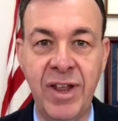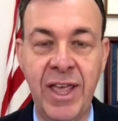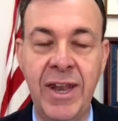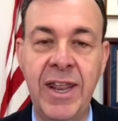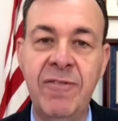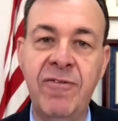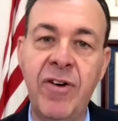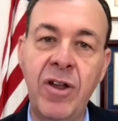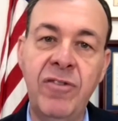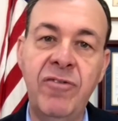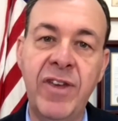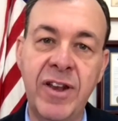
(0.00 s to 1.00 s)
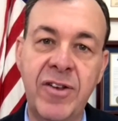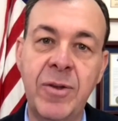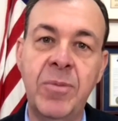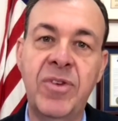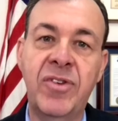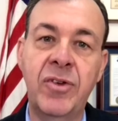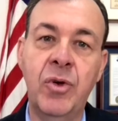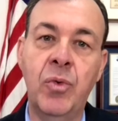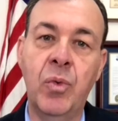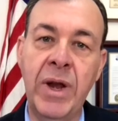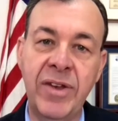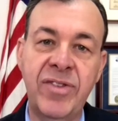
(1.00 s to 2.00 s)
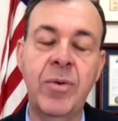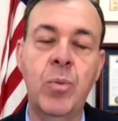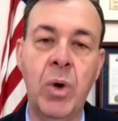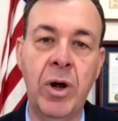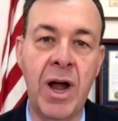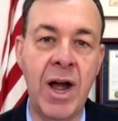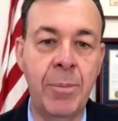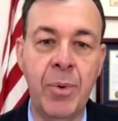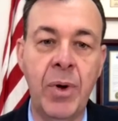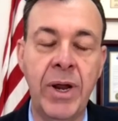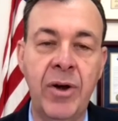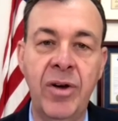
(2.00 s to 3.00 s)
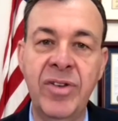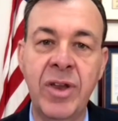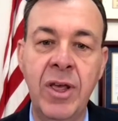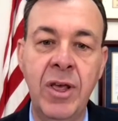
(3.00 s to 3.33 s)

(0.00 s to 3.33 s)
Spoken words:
and they've fallen victims to ransomware operators